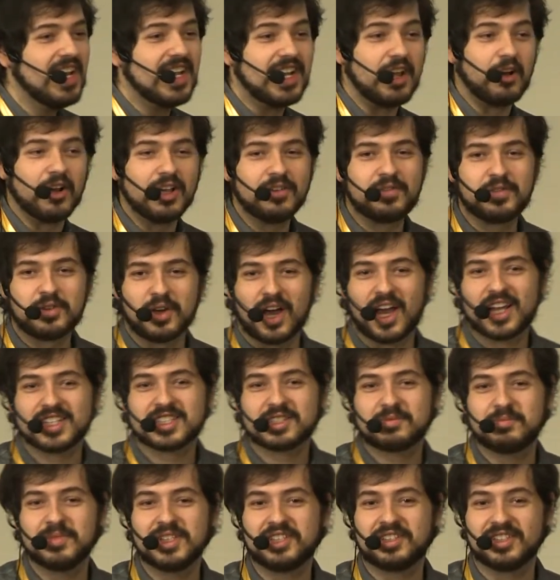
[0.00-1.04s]
Now, if you
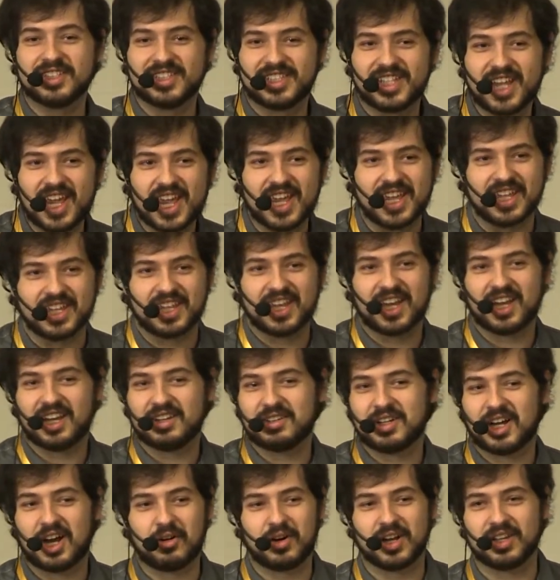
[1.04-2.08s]
ask me today
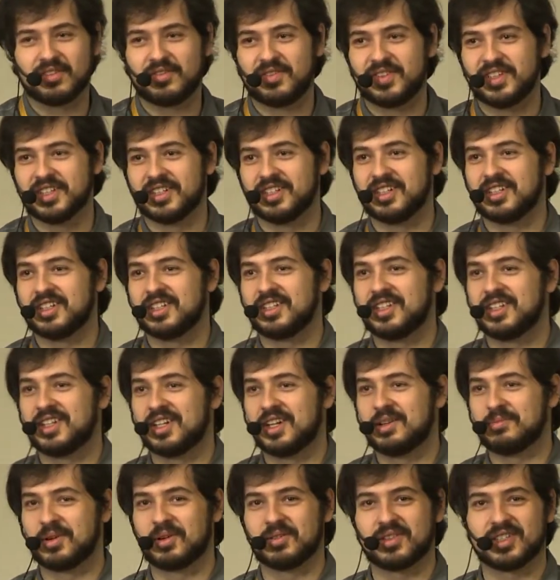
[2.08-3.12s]
how I feel
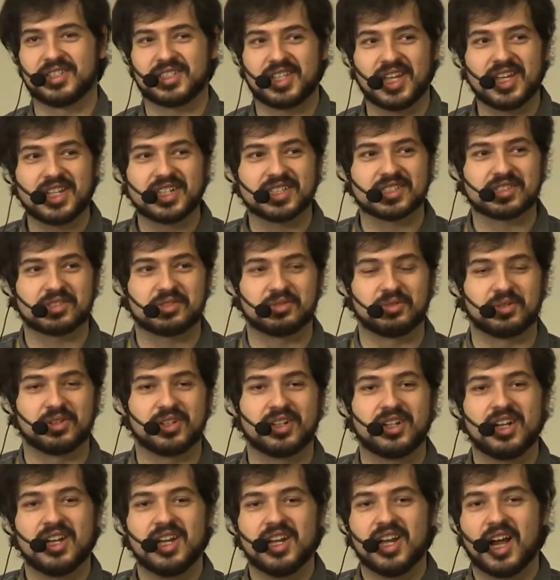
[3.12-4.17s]
about the data
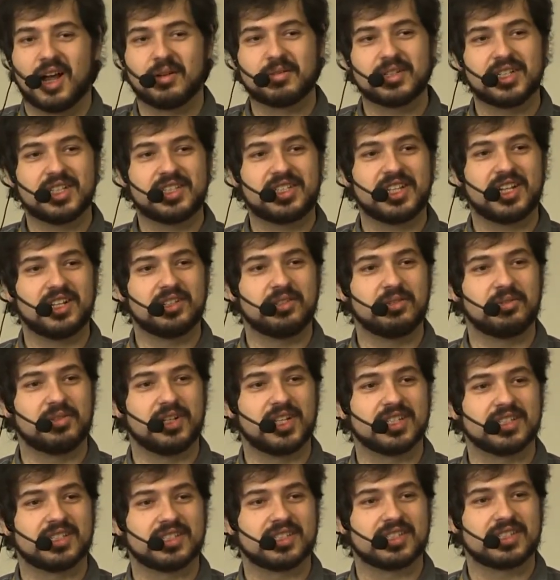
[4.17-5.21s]
store, I'm going to tell you
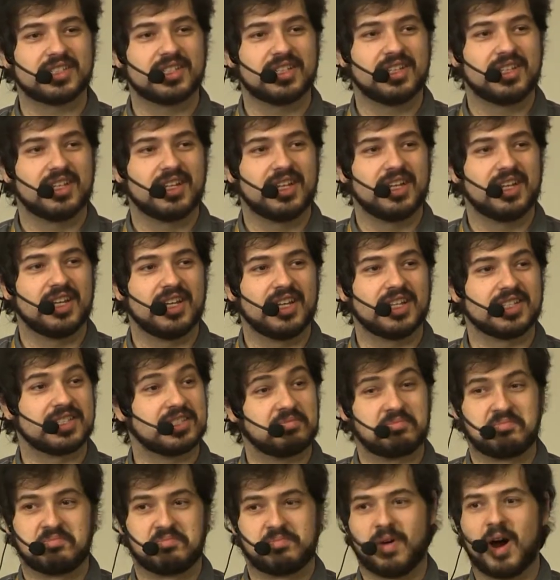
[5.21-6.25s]
it's
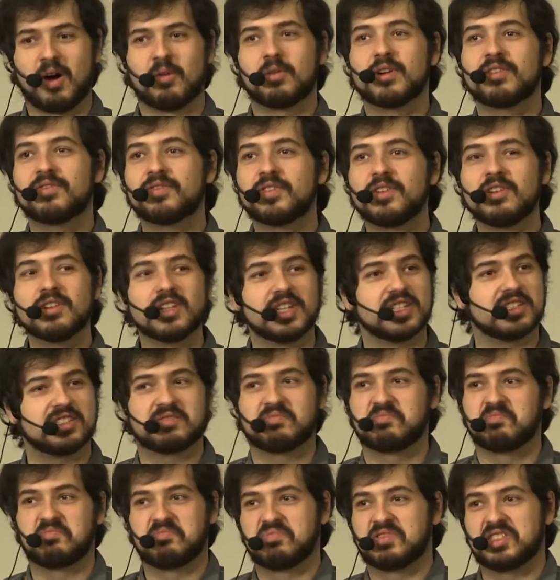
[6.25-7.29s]
powerful, it's
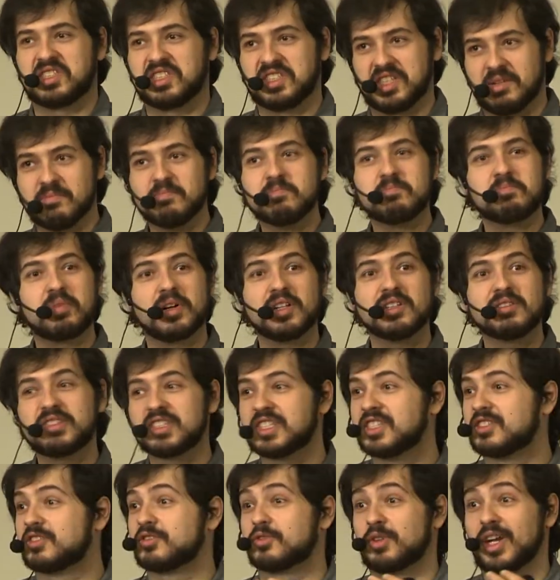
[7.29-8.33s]
simple,
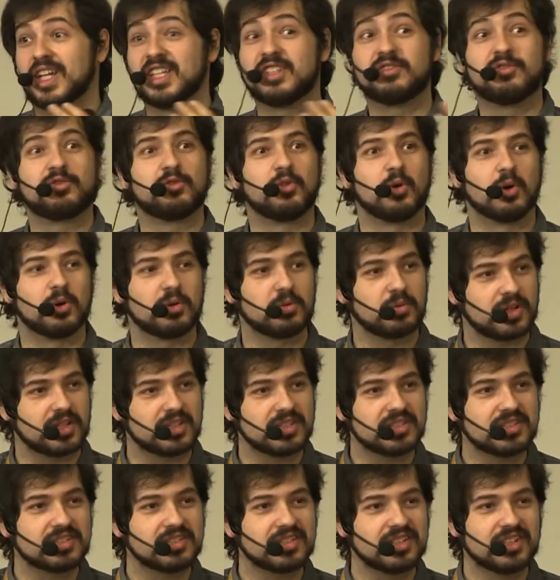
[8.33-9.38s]

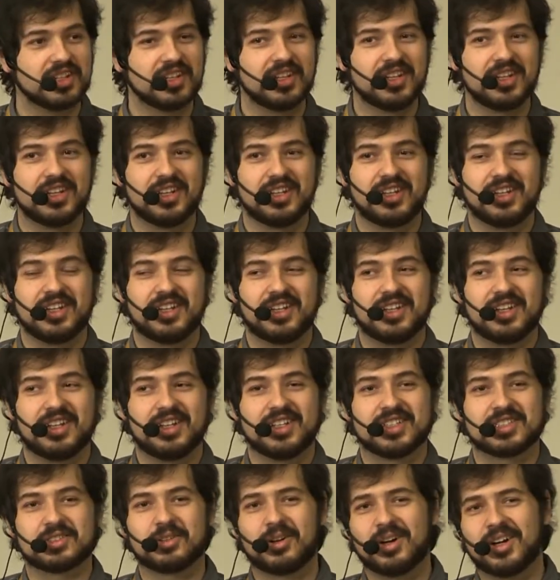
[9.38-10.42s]
straightforward.
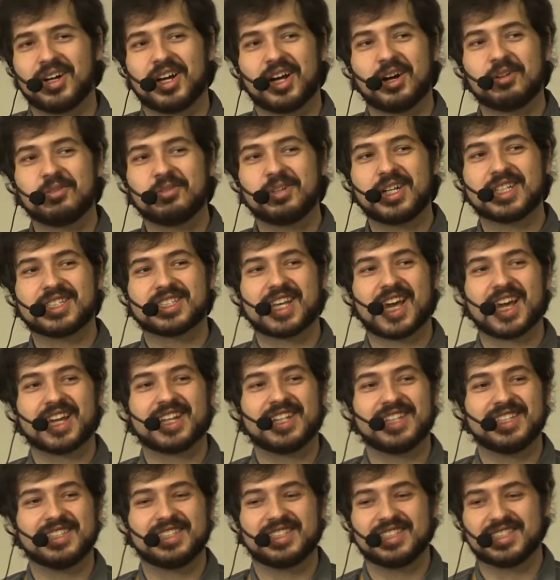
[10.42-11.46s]
So how
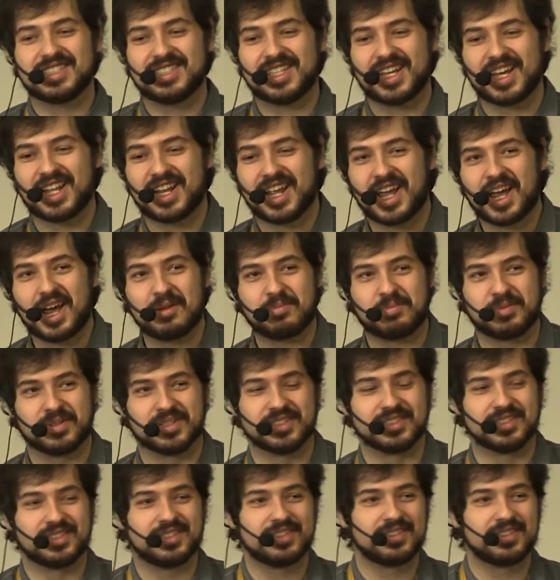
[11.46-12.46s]
exactly did that happen?